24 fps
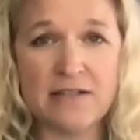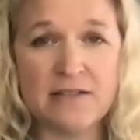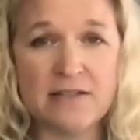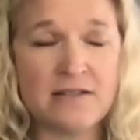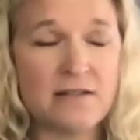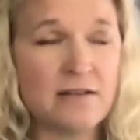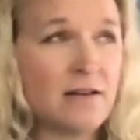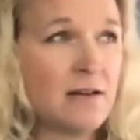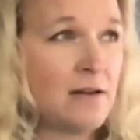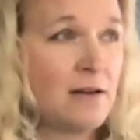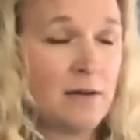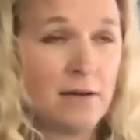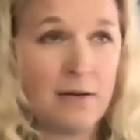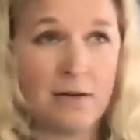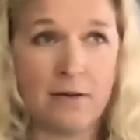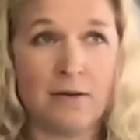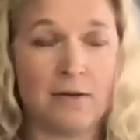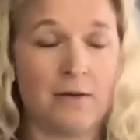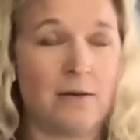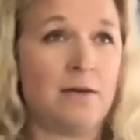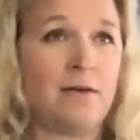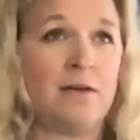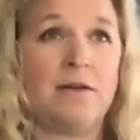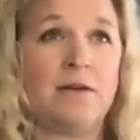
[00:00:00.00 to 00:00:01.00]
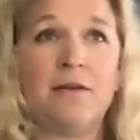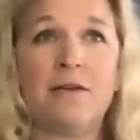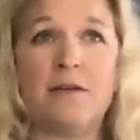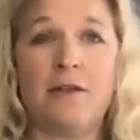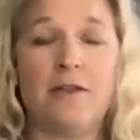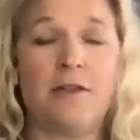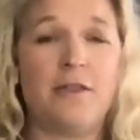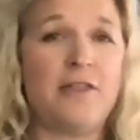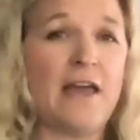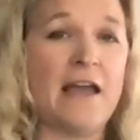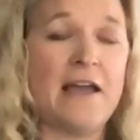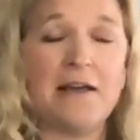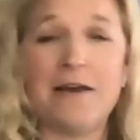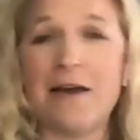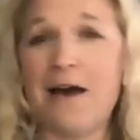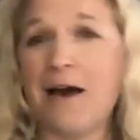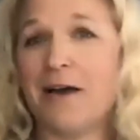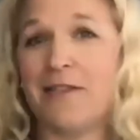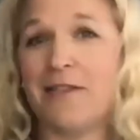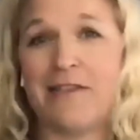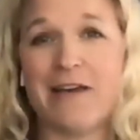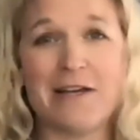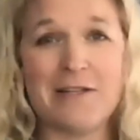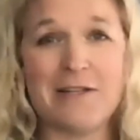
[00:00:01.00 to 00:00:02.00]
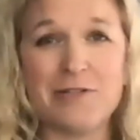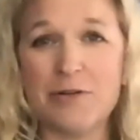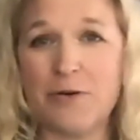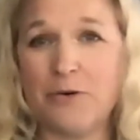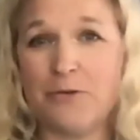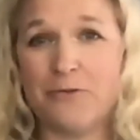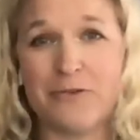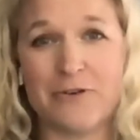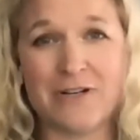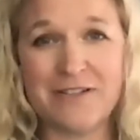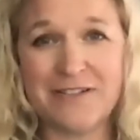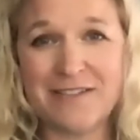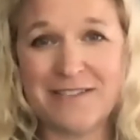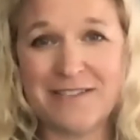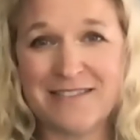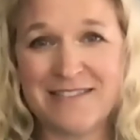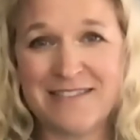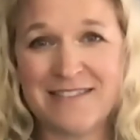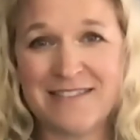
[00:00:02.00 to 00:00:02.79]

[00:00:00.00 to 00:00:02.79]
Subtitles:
is, thank God that's over.